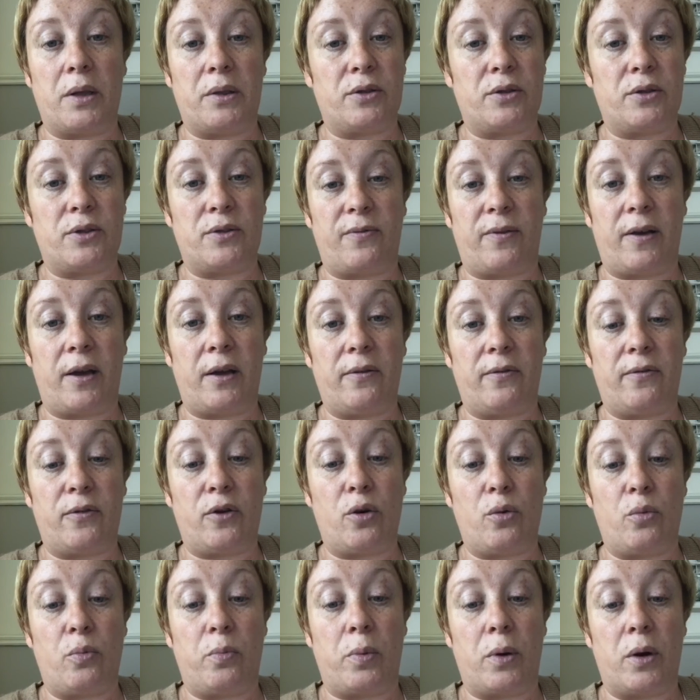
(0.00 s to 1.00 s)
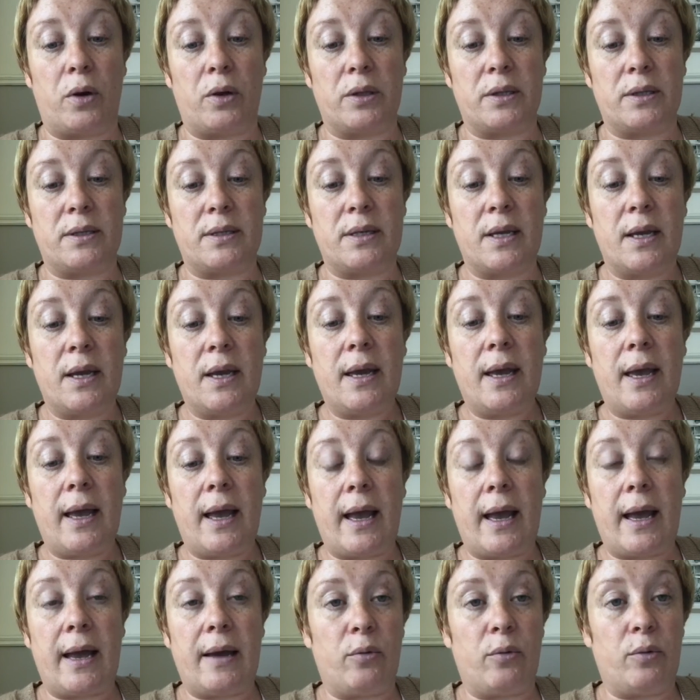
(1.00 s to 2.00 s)
There's 5 coupons
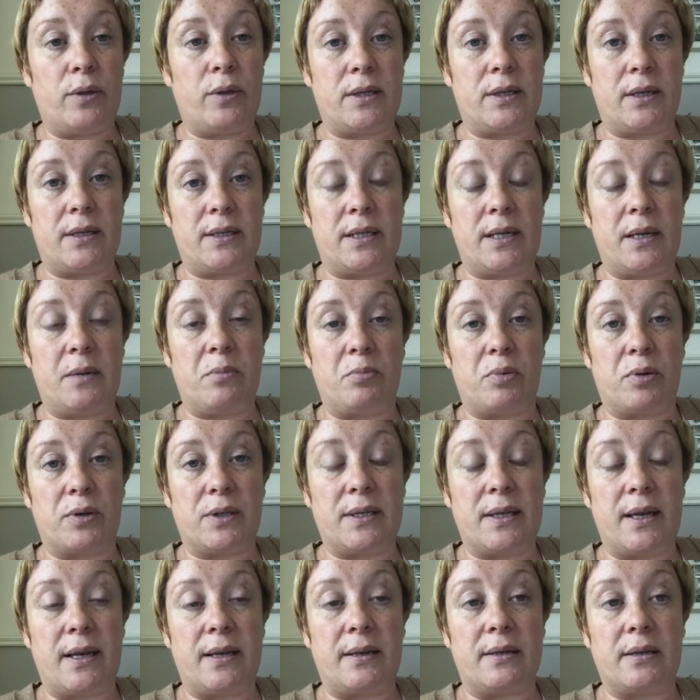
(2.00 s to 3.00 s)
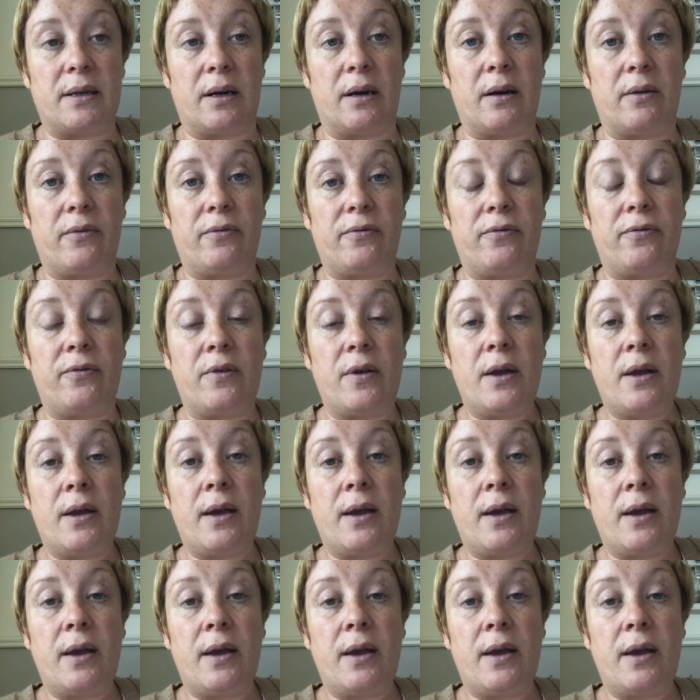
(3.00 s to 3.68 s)
with 16% off.